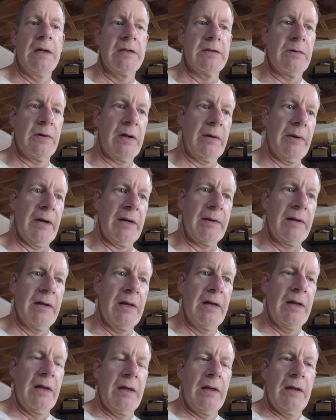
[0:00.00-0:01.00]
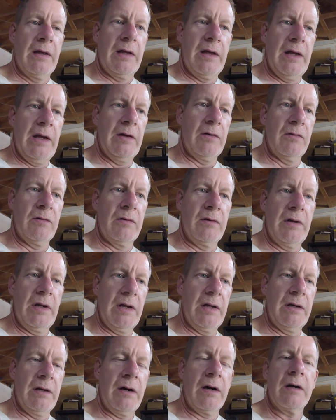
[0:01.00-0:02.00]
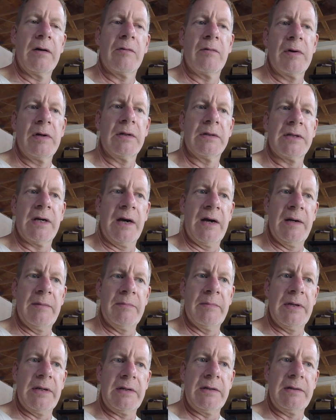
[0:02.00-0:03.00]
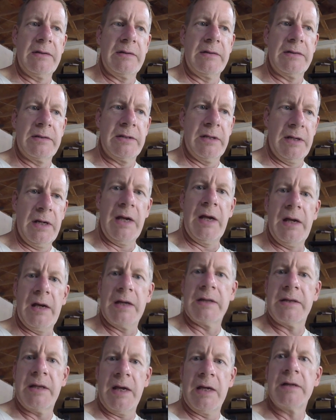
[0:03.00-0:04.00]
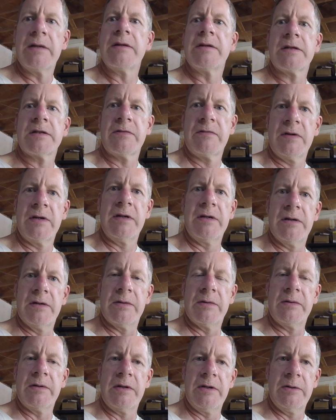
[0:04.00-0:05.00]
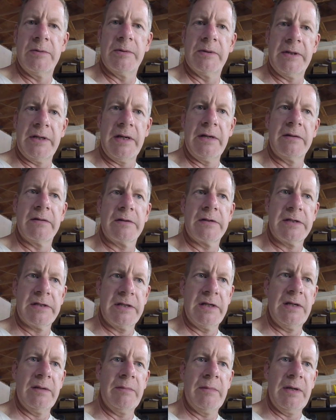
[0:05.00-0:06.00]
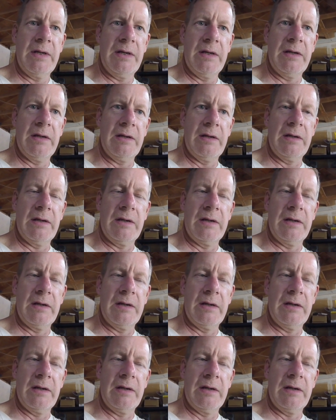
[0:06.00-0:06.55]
So anyway, in not in real time, but today at the end of this video, you will either see me